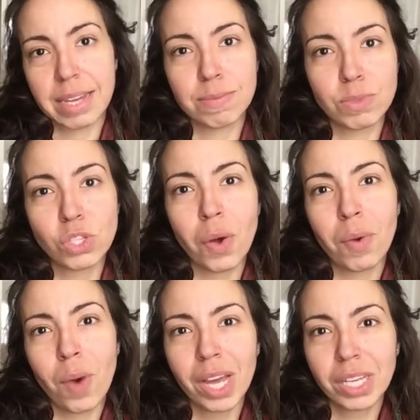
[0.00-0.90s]
So I
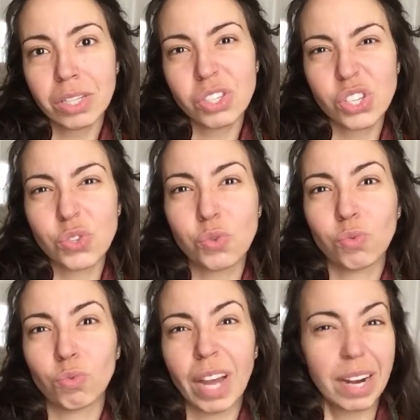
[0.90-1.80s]
want you to
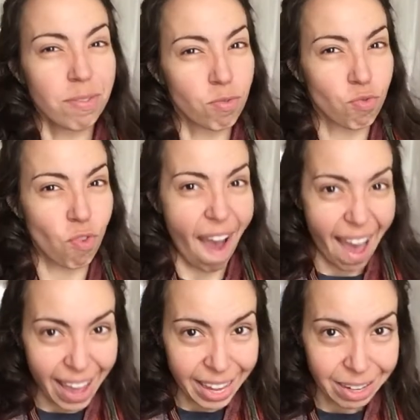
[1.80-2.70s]
kind of
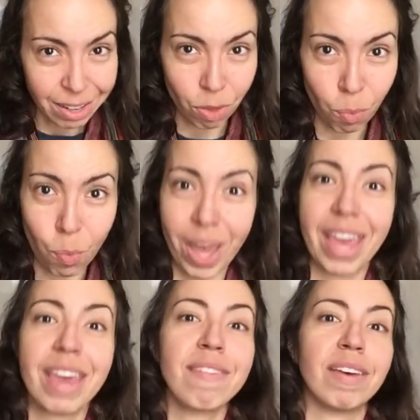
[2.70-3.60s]
ride the
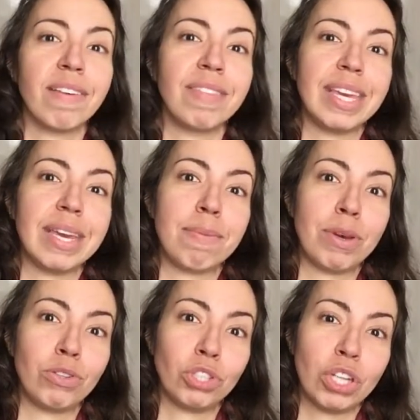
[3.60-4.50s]
wave of the
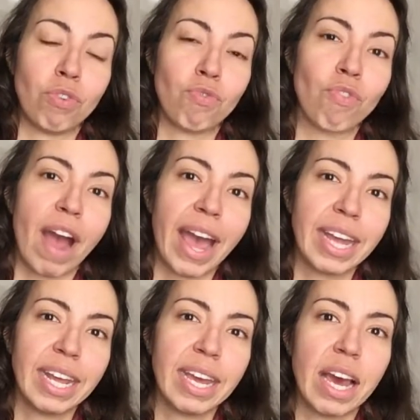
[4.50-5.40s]
emotion, ride
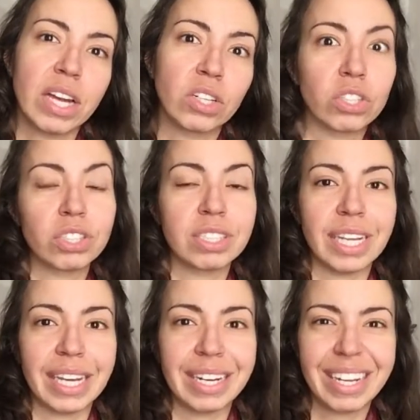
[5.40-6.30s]
it,
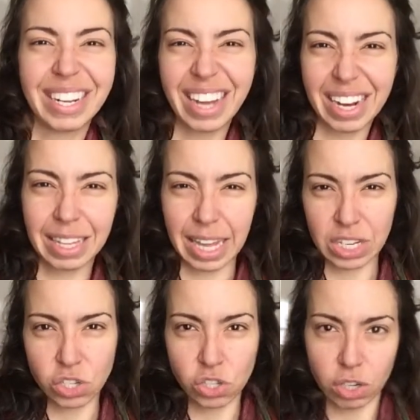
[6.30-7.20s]
understand it, kind of like a
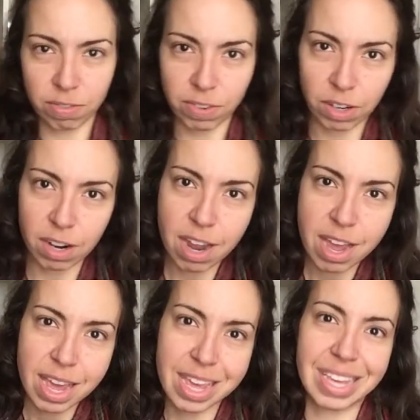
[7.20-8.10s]
surfer
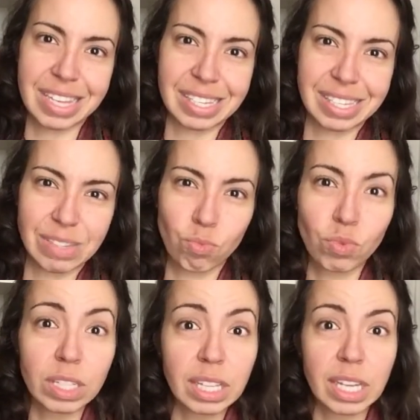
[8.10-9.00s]
is
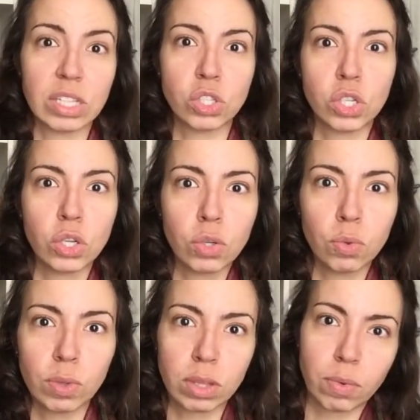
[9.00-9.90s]
really in tune
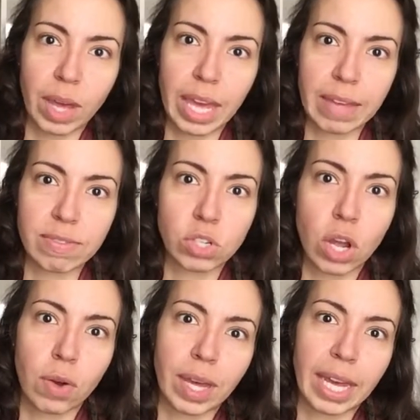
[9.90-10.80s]
with the waves,
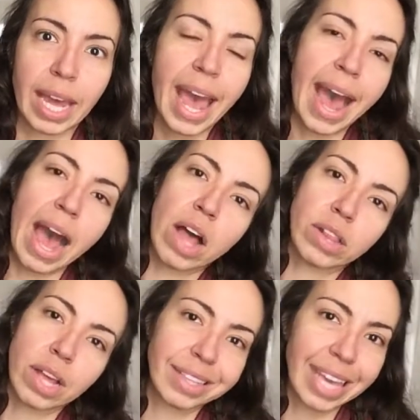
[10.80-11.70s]
knowing how
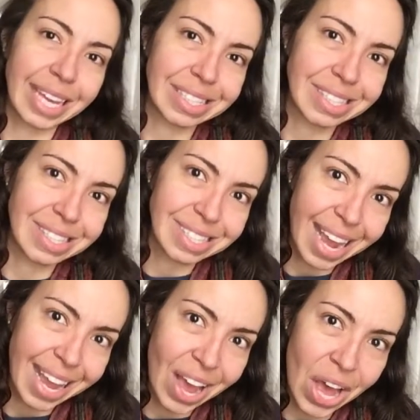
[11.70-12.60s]
long they can
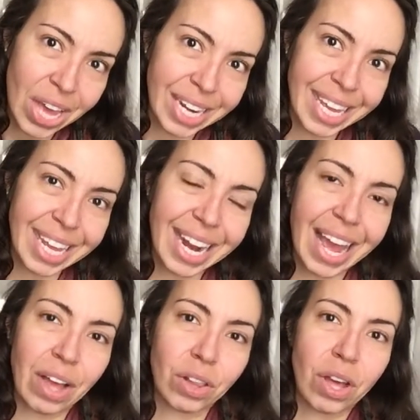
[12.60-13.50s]
stay on it,
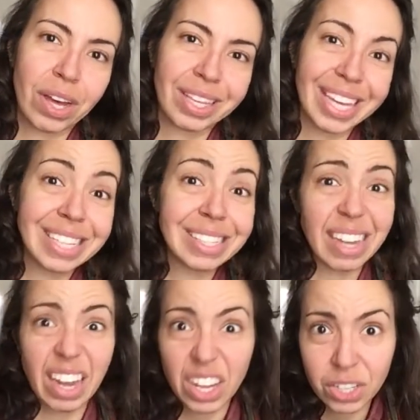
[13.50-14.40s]
how long they can
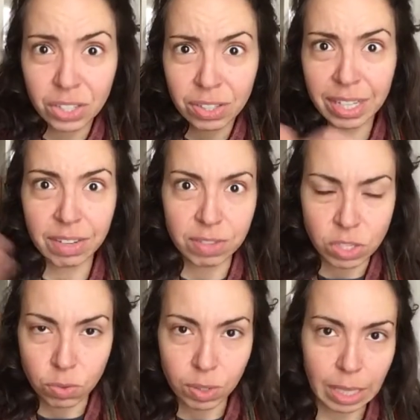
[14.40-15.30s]
stay under it if it's
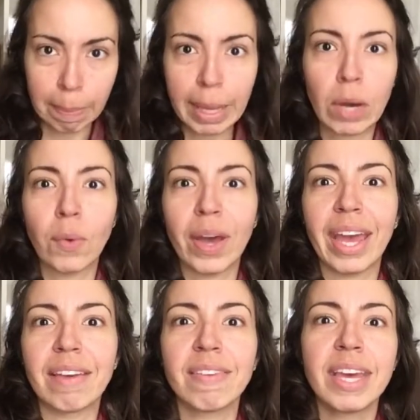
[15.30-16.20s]
a really big
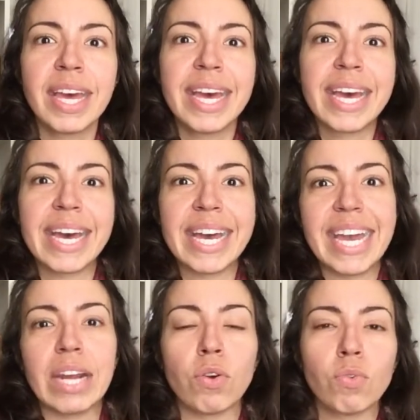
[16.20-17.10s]
wave,
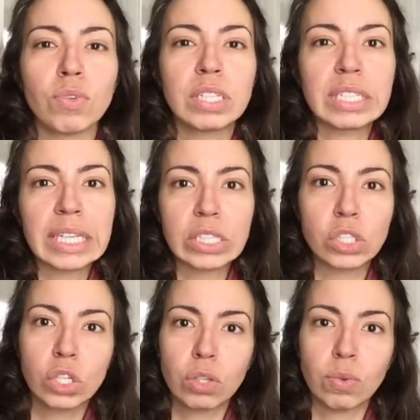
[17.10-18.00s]
and really in
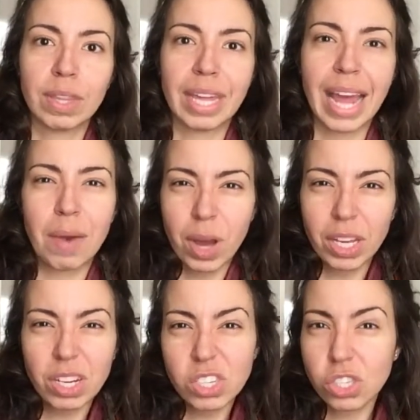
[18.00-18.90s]
tune with it. I want
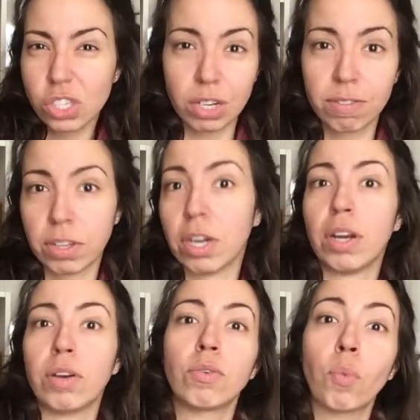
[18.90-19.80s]
you to surf your
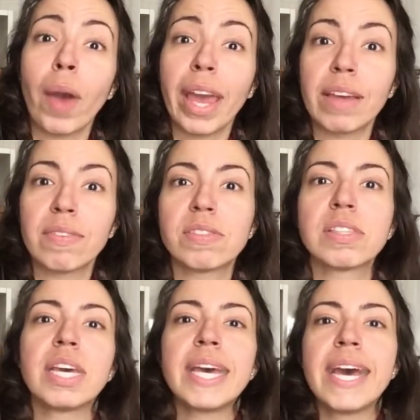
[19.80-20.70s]
own waves
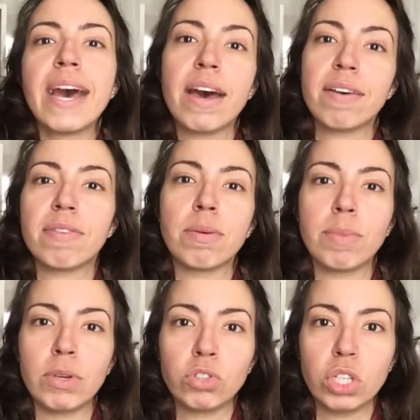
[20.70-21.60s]
of
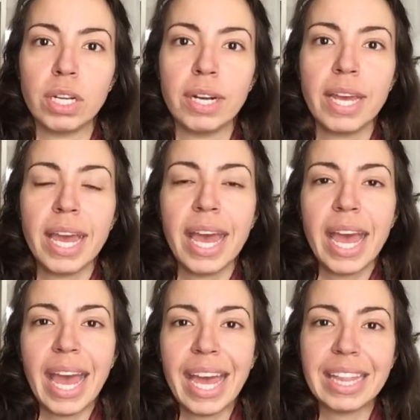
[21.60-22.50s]
emotion.
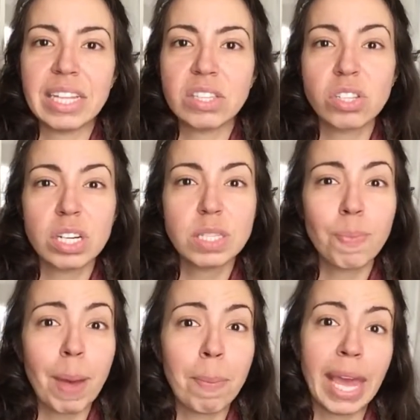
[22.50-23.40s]
And that starts
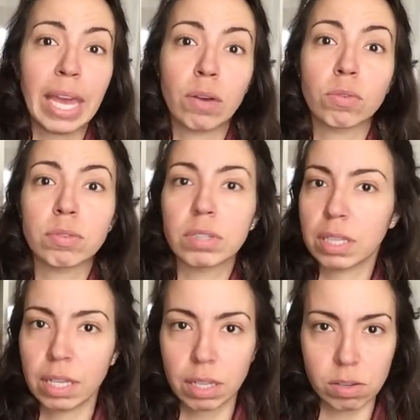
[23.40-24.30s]
by paying
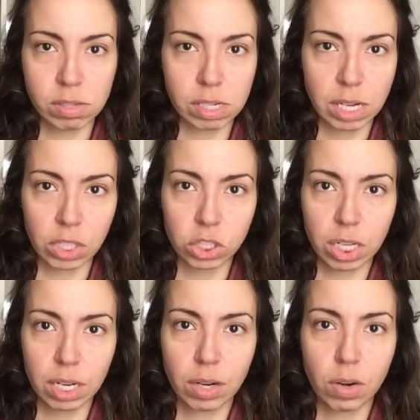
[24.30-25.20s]
really close attention.
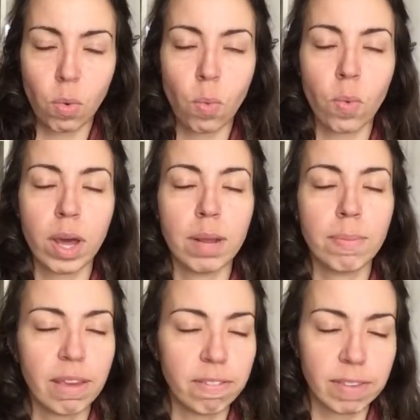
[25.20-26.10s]
What am
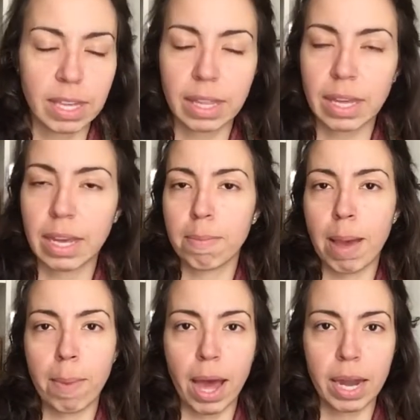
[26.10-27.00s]
I feeling my
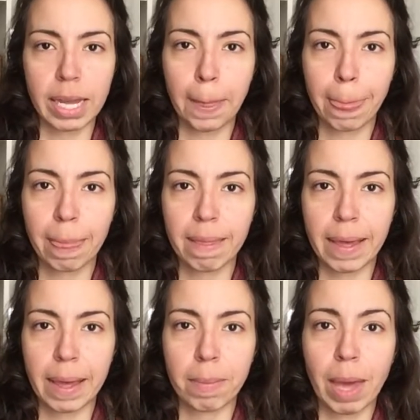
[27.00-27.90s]
body?
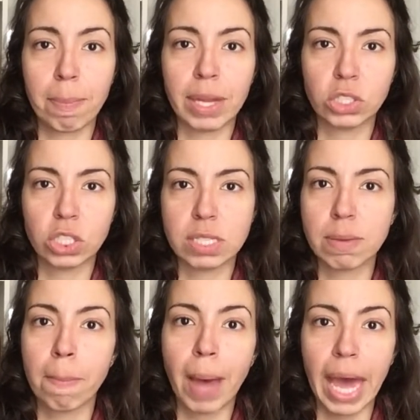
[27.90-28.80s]
I mentioned
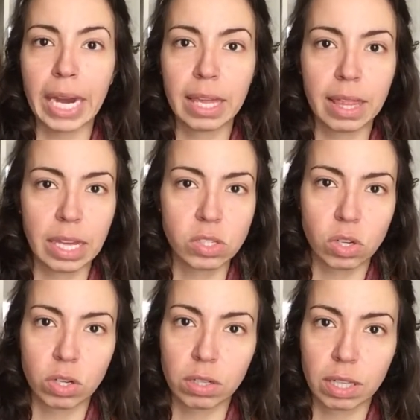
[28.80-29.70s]
some body things
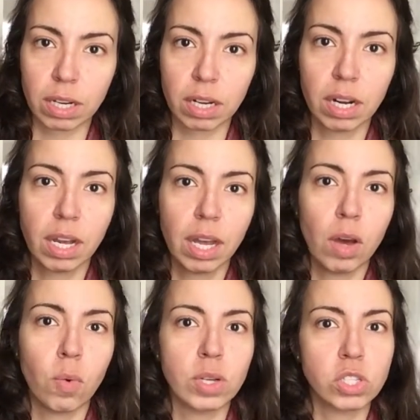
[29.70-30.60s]
earlier.
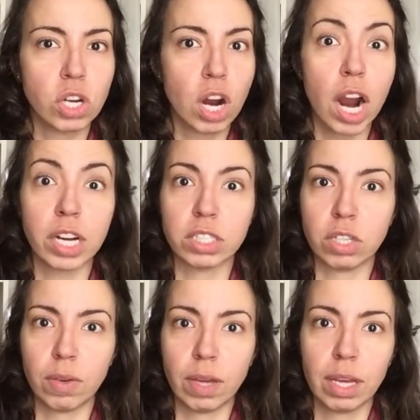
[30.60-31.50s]
What's your heart
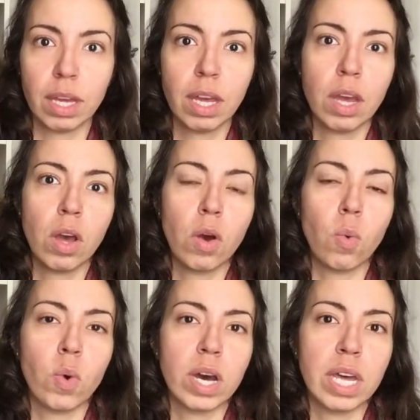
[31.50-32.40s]
doing?
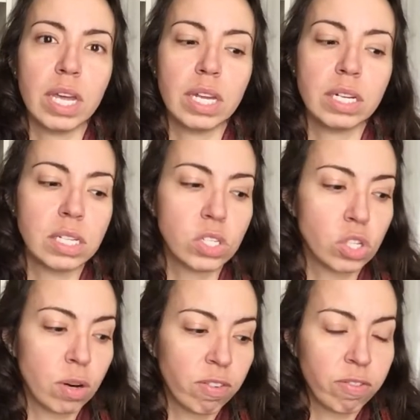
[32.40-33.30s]
What does
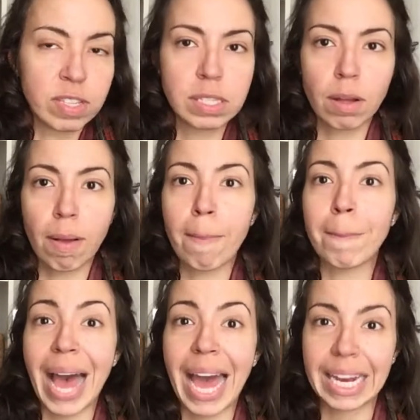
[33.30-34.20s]
your physical
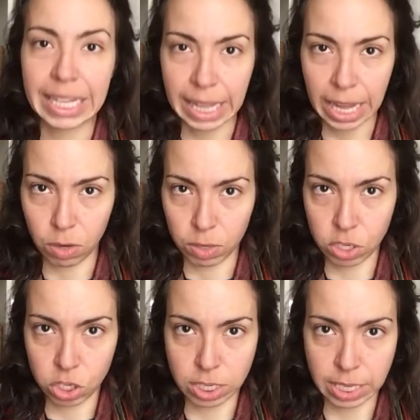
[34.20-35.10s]
body
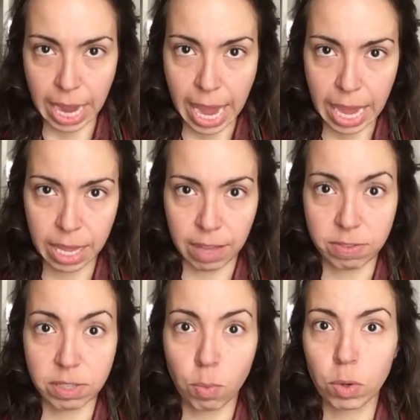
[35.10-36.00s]
language say? If
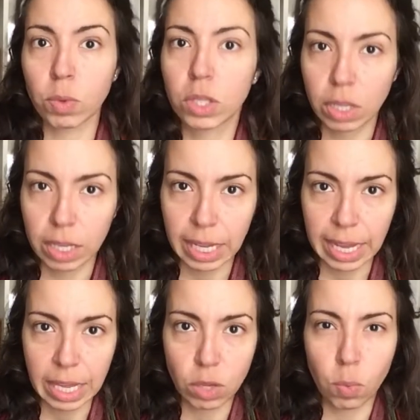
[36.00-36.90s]
someone were looking
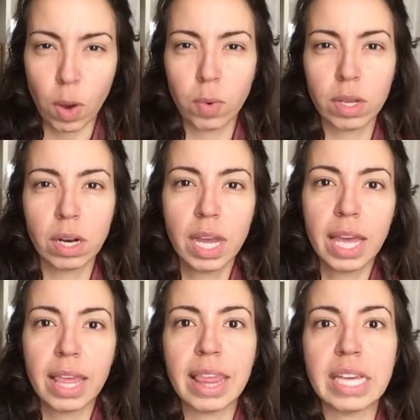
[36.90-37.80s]
at you, what would
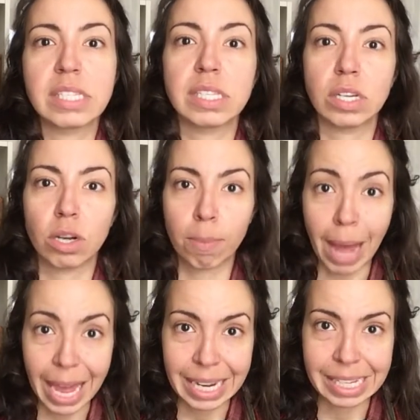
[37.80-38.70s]
they see your
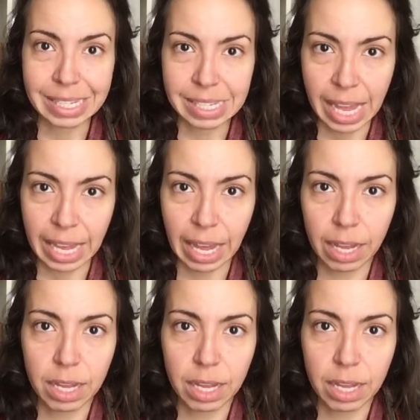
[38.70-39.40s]
body saying?